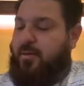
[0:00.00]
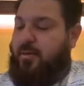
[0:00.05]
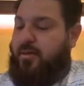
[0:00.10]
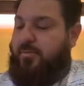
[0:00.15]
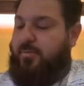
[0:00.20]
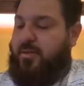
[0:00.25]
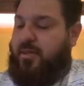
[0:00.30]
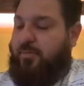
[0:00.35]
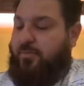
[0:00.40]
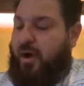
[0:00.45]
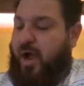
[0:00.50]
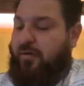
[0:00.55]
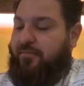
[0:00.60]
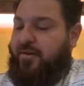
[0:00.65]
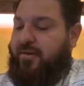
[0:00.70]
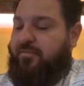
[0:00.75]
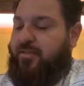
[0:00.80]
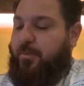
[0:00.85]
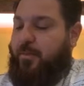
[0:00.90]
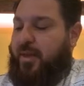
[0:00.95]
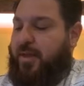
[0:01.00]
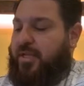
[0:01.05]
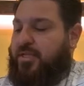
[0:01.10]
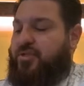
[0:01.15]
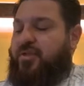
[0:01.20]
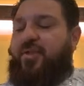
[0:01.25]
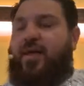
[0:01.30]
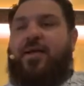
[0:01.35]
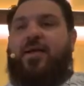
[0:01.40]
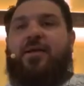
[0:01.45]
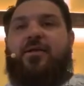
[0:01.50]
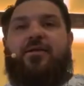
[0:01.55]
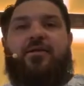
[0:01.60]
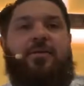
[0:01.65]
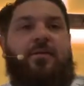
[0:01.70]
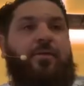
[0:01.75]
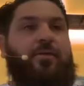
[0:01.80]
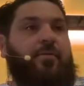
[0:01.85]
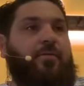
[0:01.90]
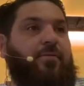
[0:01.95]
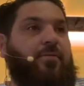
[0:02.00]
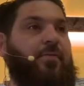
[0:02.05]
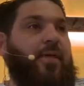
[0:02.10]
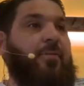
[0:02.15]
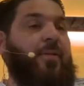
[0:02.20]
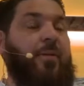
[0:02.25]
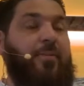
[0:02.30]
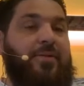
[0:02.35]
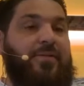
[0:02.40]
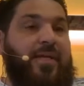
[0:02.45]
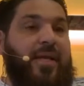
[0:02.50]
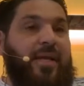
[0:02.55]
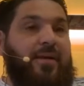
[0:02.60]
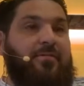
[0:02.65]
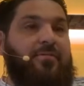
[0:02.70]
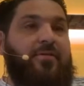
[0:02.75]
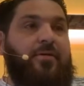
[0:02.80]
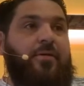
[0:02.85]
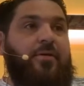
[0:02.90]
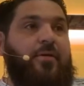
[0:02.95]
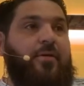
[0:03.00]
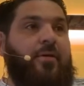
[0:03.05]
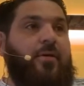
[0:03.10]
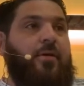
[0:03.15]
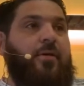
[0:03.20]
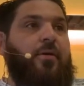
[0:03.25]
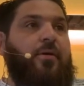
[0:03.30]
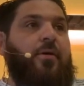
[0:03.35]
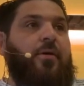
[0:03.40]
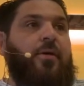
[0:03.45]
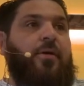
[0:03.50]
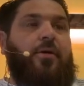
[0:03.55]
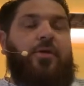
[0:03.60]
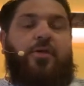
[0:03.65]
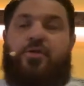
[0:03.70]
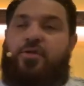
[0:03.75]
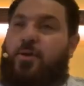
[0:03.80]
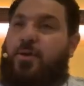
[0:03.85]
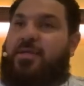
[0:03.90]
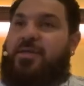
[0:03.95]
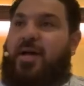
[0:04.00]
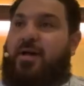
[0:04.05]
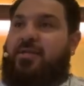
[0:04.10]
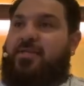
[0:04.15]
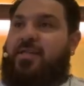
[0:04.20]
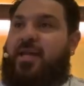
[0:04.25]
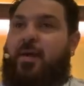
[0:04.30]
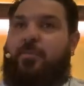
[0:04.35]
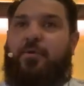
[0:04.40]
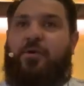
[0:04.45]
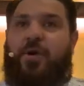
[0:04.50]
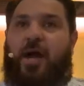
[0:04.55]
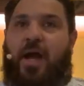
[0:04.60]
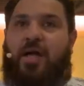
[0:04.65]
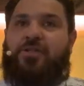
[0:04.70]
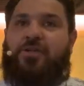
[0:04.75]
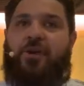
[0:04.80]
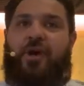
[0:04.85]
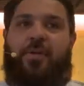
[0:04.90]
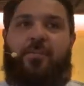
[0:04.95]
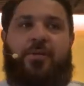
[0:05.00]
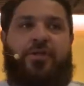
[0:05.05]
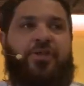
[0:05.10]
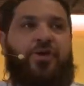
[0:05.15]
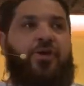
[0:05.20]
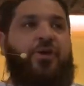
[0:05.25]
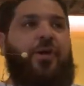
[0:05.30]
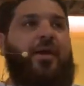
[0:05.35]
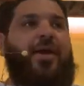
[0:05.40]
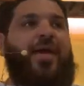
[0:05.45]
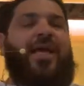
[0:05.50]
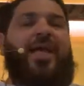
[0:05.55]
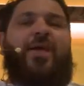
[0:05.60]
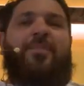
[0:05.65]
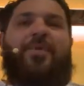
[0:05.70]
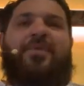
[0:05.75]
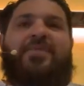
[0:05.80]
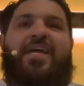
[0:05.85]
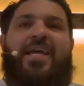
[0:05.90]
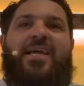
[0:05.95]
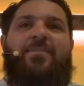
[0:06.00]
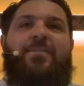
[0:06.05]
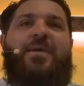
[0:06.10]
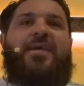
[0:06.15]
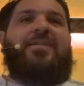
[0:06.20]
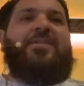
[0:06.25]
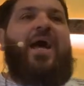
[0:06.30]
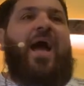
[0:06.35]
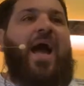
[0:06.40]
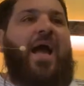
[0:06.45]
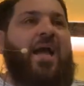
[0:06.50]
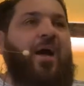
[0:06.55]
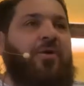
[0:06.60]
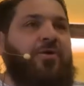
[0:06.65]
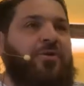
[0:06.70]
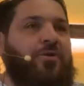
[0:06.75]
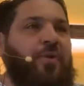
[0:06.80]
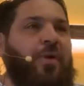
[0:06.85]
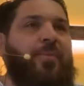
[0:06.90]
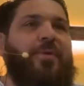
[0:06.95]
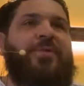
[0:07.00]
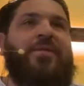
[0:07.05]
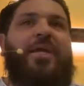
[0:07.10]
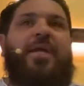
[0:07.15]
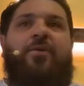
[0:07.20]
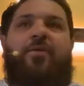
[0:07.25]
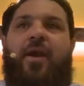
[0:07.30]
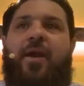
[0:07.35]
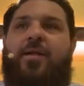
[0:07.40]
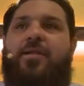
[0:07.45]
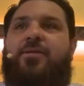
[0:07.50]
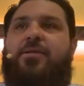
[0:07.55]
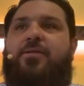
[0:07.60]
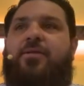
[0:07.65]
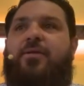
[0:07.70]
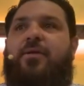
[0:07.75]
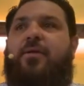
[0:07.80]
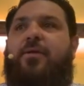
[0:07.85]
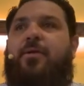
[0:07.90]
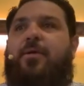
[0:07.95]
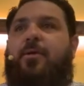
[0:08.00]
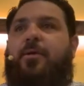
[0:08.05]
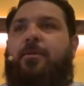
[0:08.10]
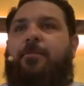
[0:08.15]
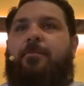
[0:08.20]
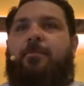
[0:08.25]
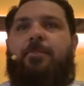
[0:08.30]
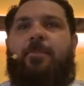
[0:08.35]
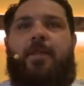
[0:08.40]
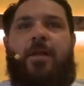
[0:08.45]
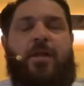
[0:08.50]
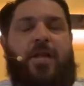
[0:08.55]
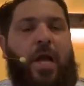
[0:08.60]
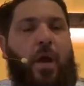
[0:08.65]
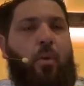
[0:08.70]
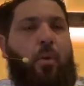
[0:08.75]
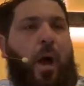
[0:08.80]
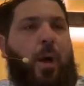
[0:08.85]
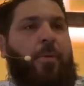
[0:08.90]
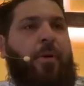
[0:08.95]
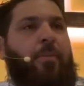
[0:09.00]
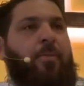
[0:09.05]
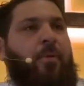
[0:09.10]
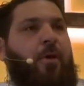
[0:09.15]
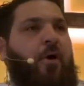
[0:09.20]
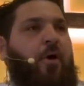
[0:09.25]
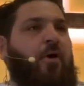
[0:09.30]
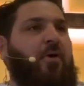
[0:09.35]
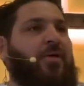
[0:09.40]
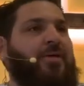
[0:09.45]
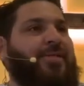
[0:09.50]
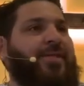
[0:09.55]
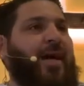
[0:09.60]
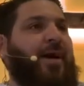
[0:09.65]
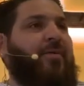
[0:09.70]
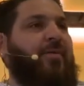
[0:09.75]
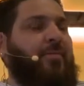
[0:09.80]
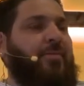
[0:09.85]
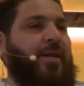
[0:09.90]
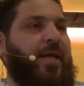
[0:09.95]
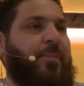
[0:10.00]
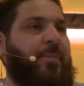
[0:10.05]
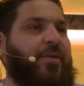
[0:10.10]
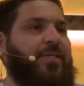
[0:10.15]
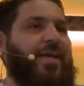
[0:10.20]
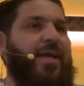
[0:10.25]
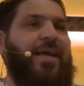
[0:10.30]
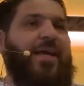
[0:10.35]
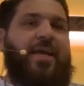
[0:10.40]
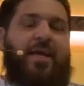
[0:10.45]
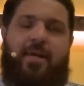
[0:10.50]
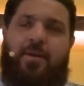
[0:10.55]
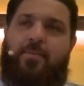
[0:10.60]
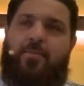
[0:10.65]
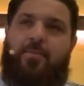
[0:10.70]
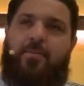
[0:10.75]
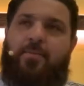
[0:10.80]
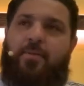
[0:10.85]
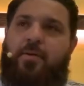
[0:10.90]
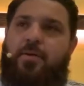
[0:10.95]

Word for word: but the profit of the many, so that they may be saved. So he tells them, You guys are immature, imitate me as I also imitate Christ. Now, why would Paul tell them to imitate him?